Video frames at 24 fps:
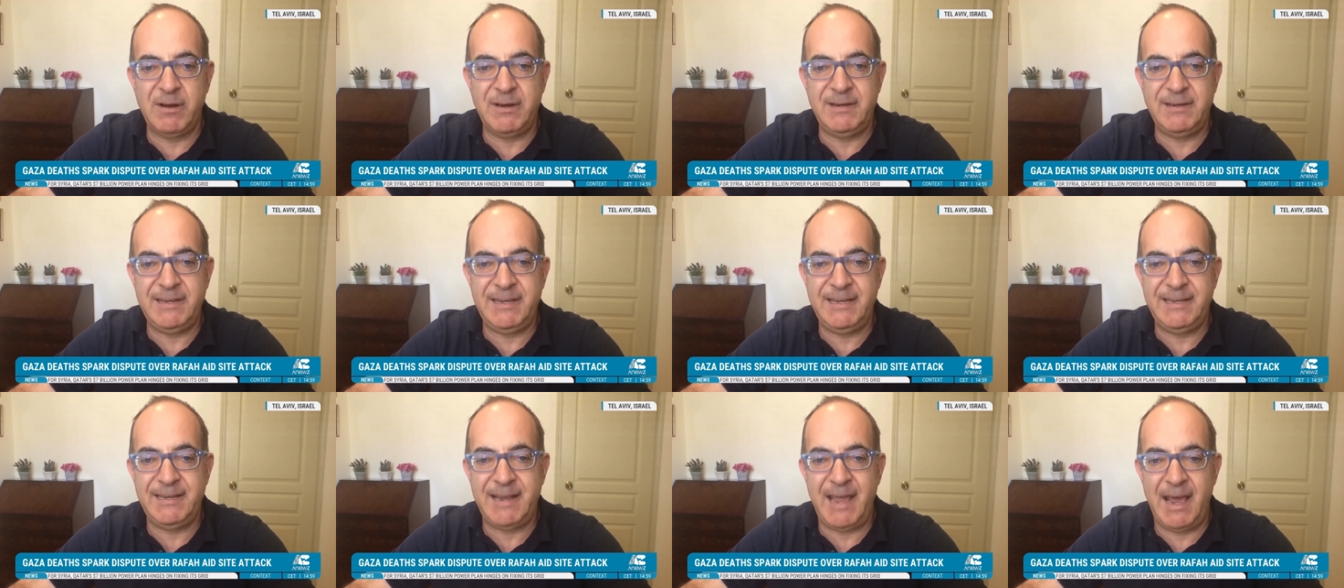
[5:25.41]

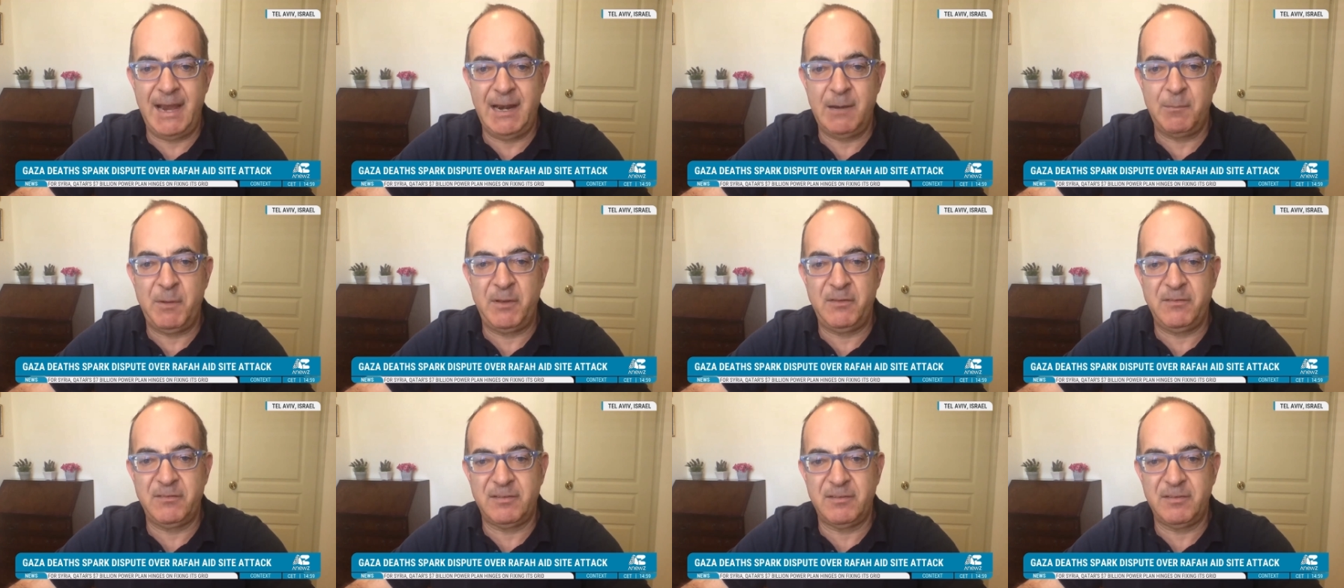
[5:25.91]
indeed
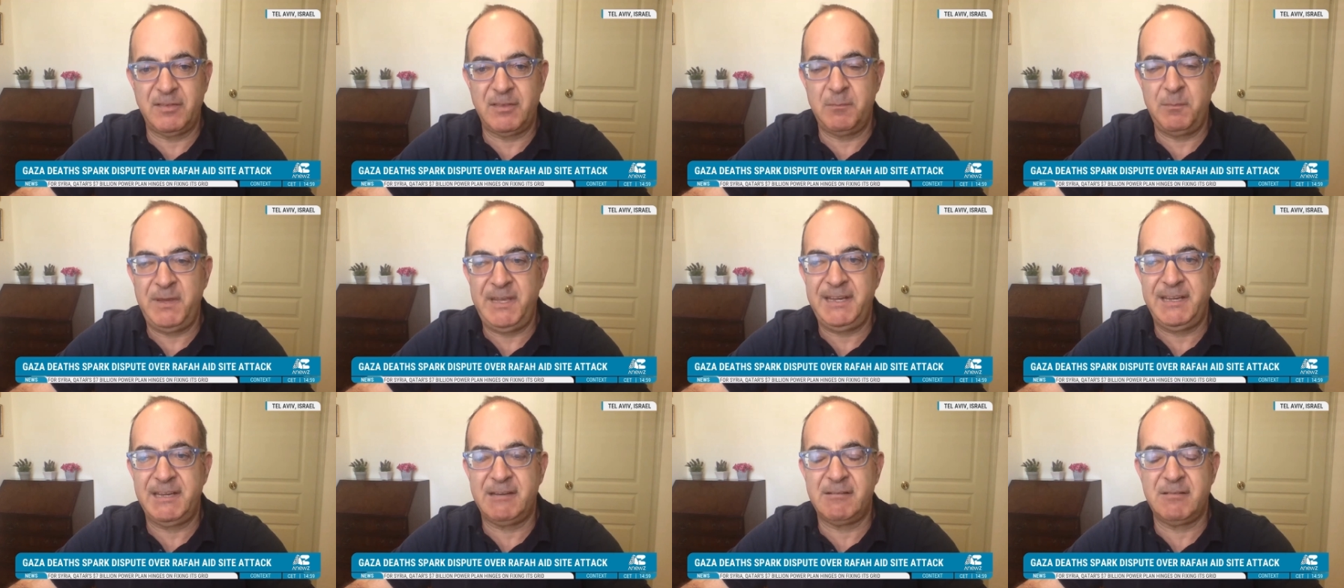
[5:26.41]
elements of the
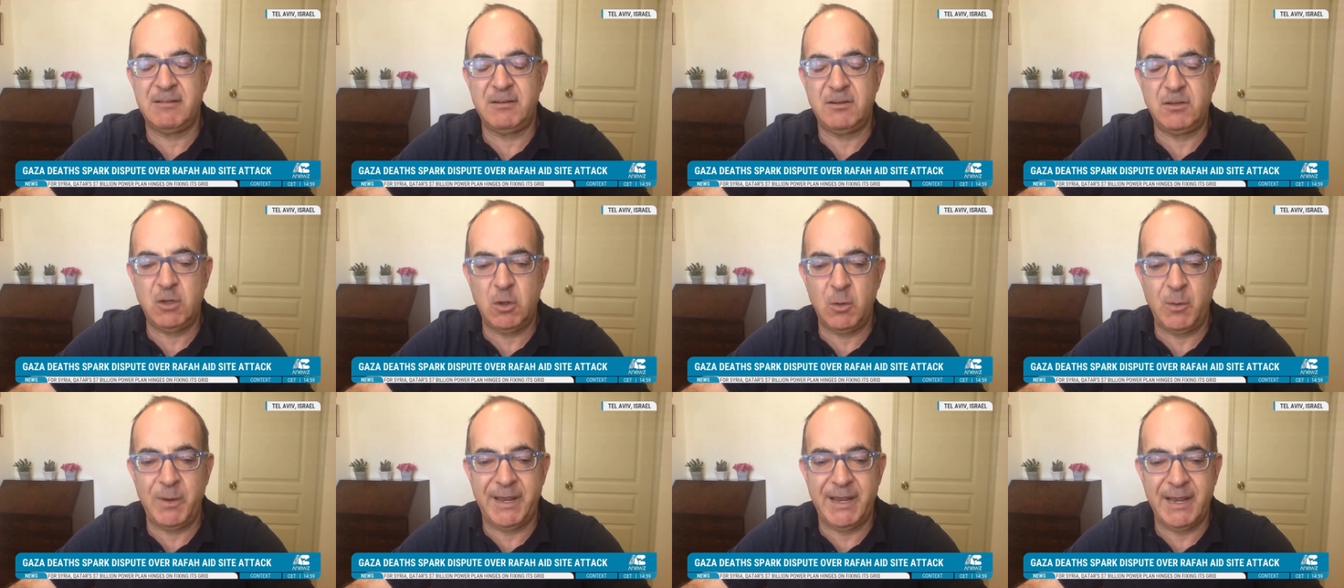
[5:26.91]
media are
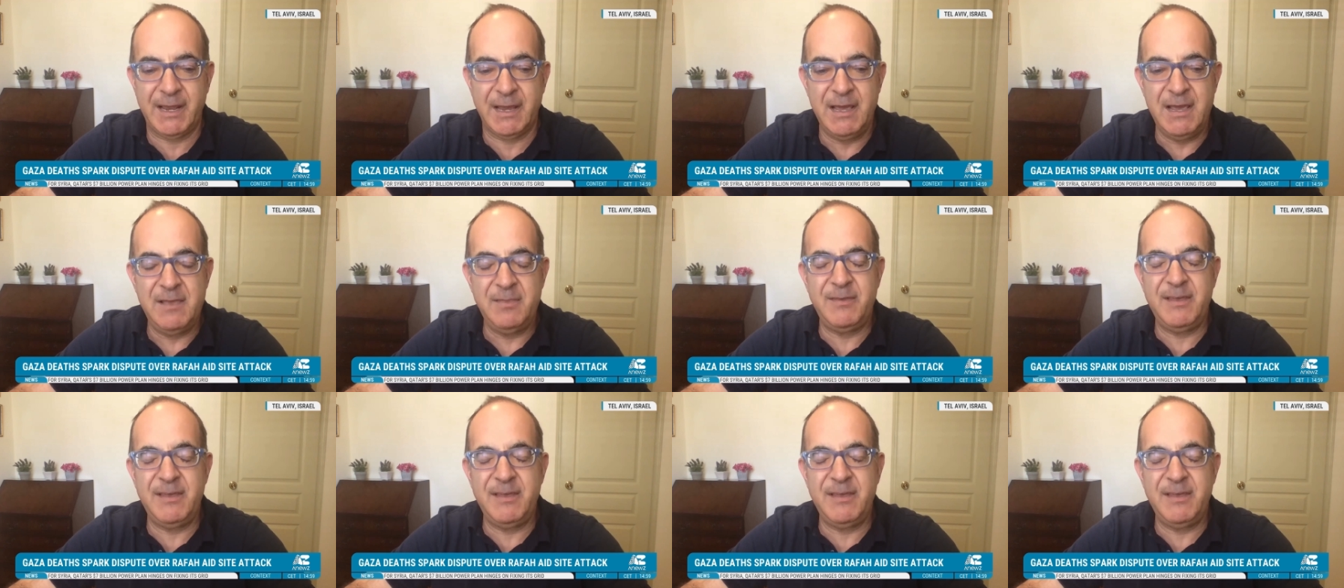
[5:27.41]
doing.